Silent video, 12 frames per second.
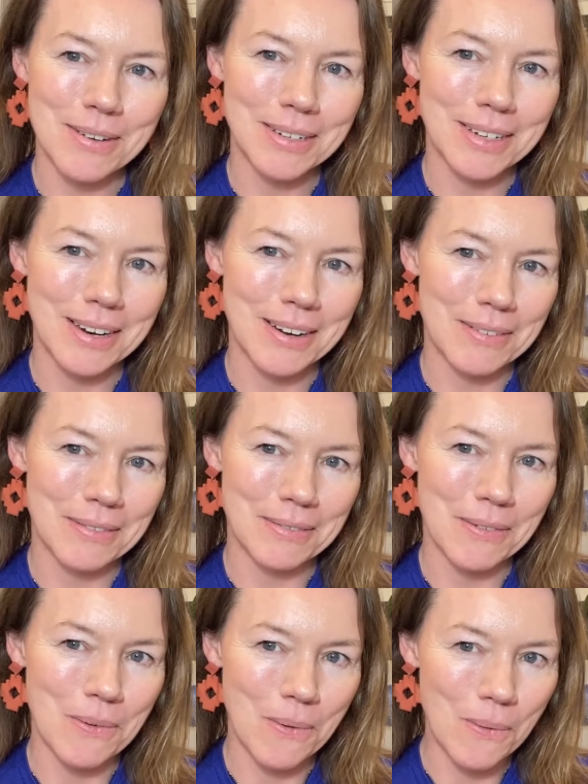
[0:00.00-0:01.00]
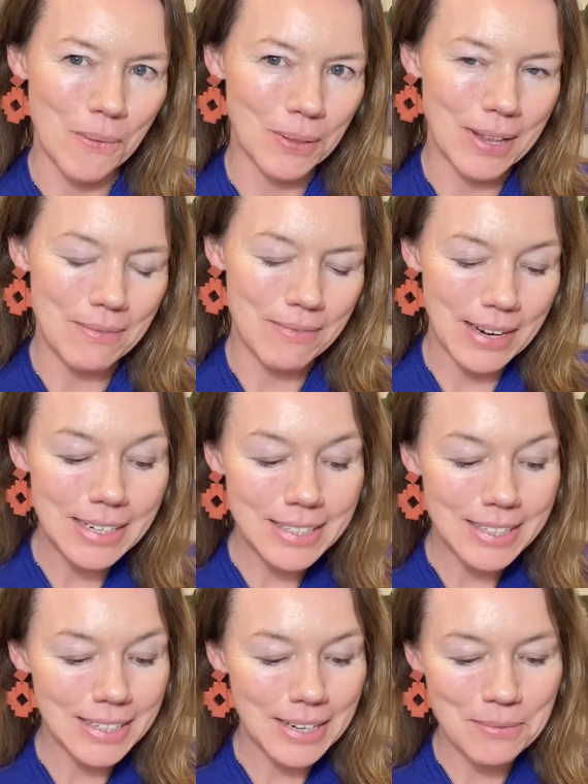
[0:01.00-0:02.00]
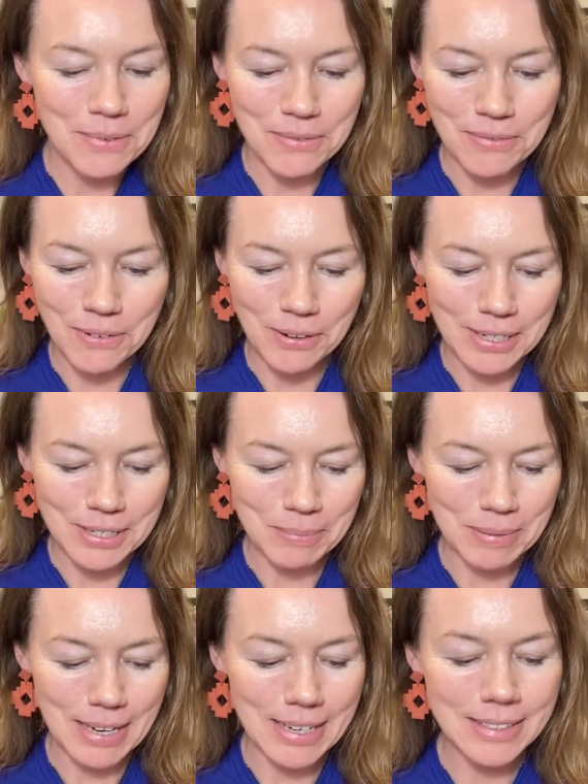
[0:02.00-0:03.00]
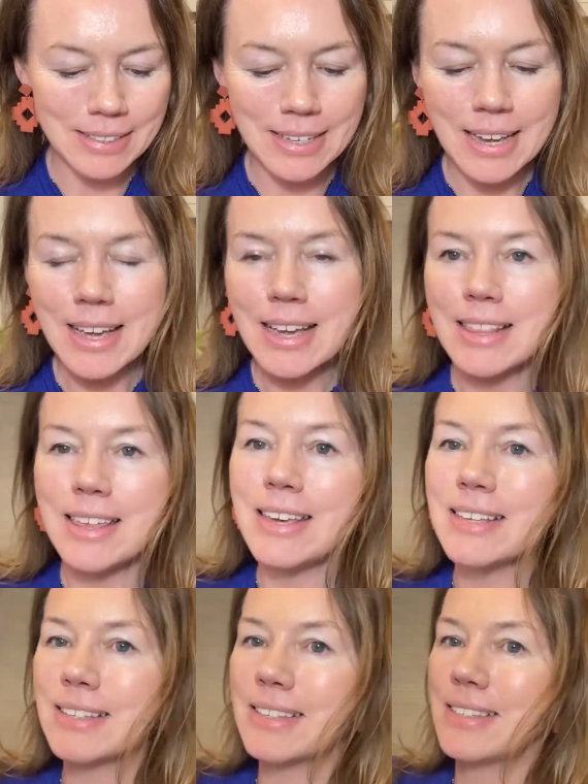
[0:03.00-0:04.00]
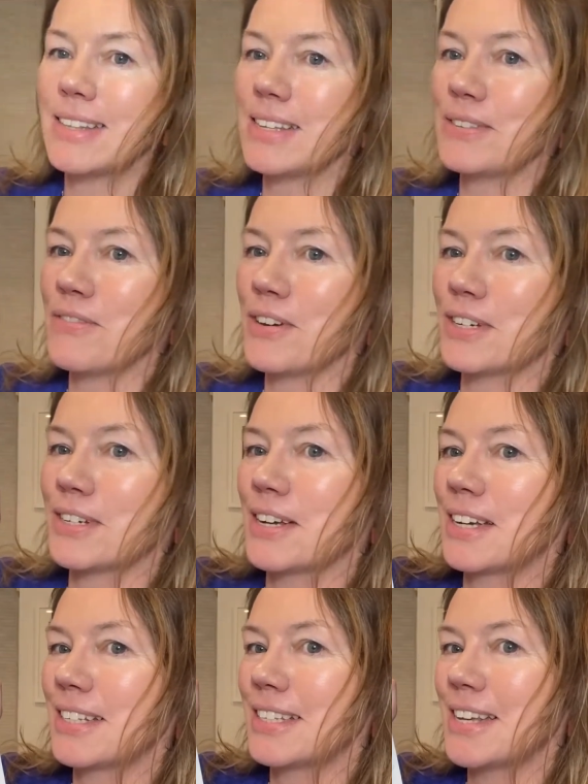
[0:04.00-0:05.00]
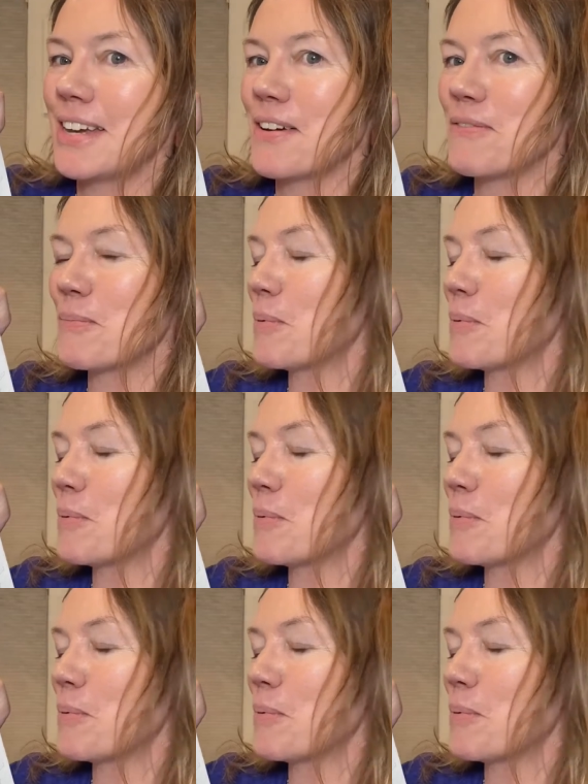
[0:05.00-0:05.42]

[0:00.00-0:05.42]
it kind of all eventually will fall into place. This version, I can see I've